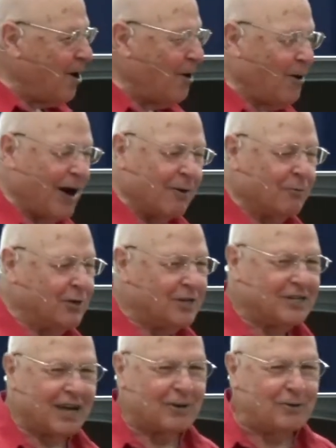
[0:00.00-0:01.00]
Oh, I
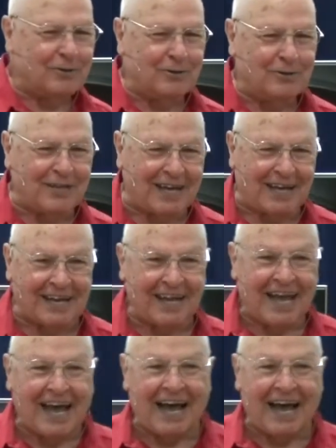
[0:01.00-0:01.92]
wish I could do that.